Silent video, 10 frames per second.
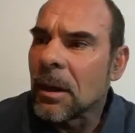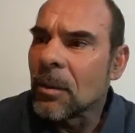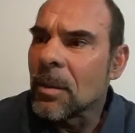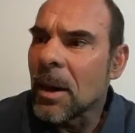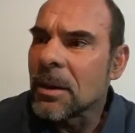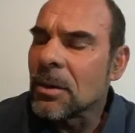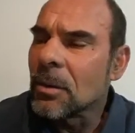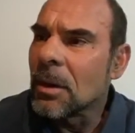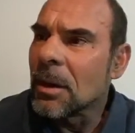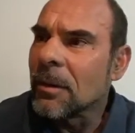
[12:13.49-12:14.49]
We might
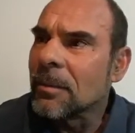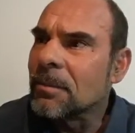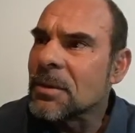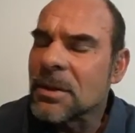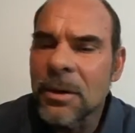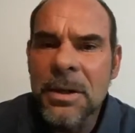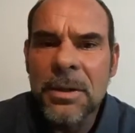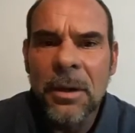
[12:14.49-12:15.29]
do a series